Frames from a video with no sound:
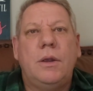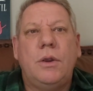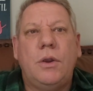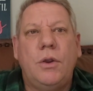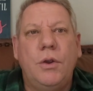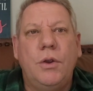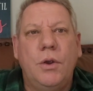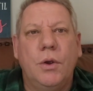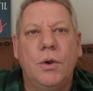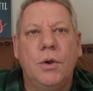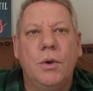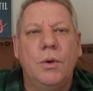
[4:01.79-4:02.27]

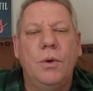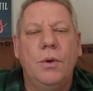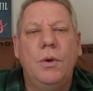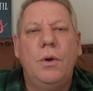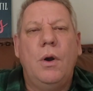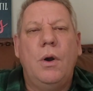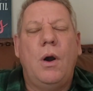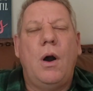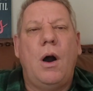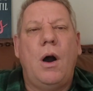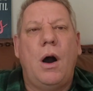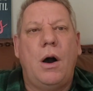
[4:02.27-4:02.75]

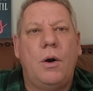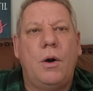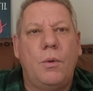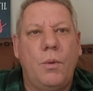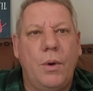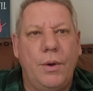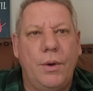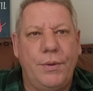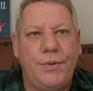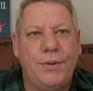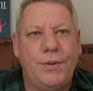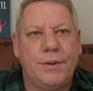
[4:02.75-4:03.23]
You are
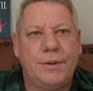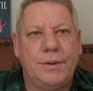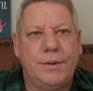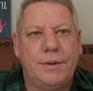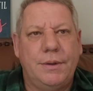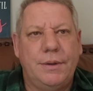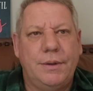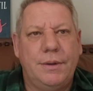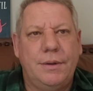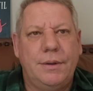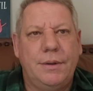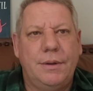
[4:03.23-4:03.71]
worth it.
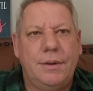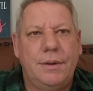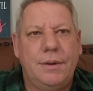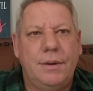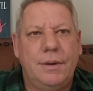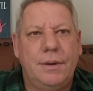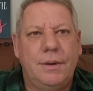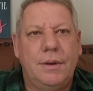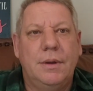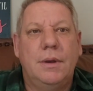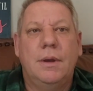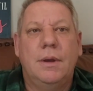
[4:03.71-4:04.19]

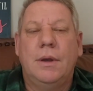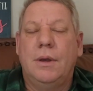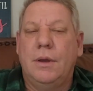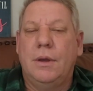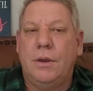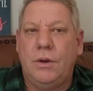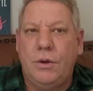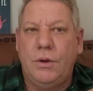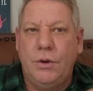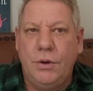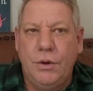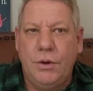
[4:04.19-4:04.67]

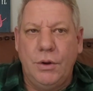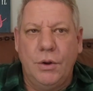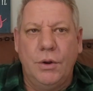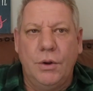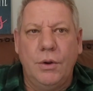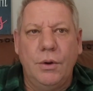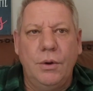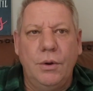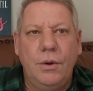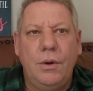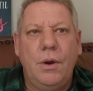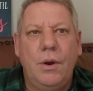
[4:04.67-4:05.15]

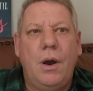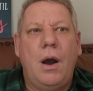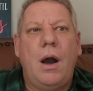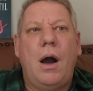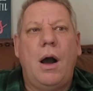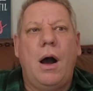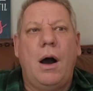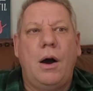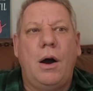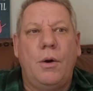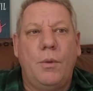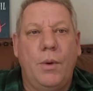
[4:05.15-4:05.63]
You
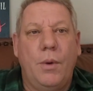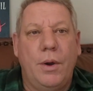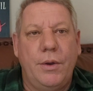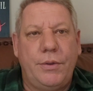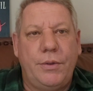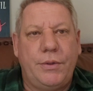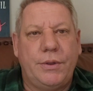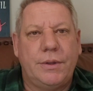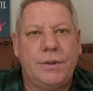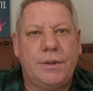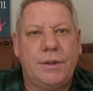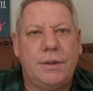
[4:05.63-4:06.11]
are
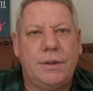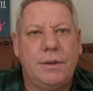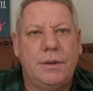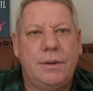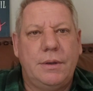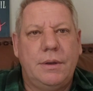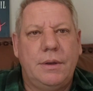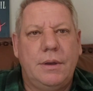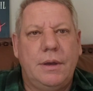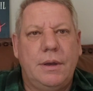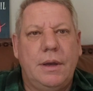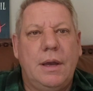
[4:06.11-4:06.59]
worth it.
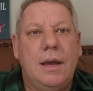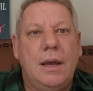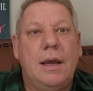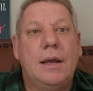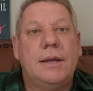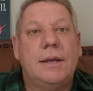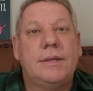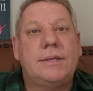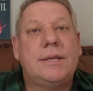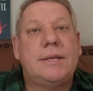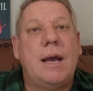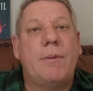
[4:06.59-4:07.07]

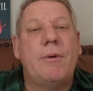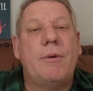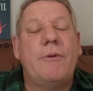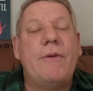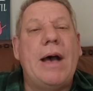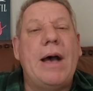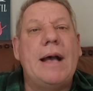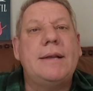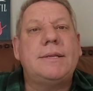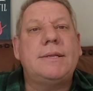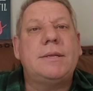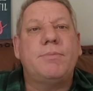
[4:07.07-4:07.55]
Some of
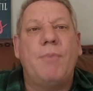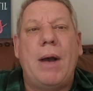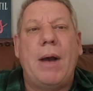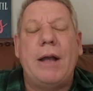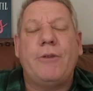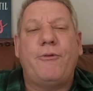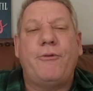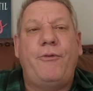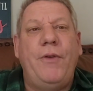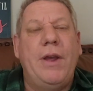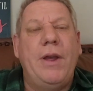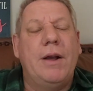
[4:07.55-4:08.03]
us
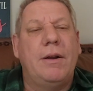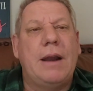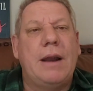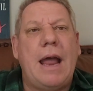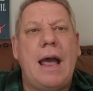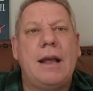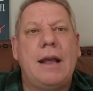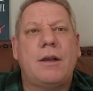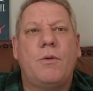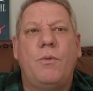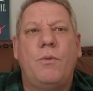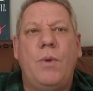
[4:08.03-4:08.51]
might feel
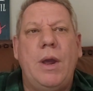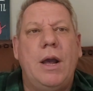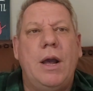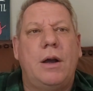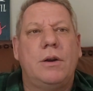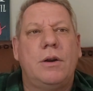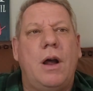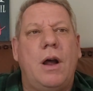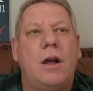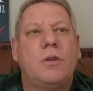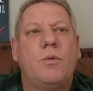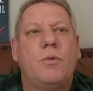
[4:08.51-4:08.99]
like we
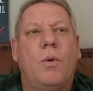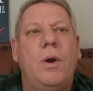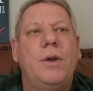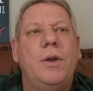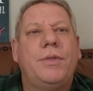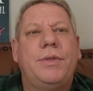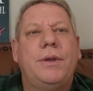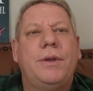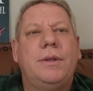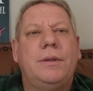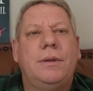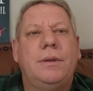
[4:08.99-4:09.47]
are not
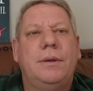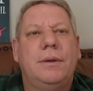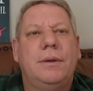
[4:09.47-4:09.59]
worth it.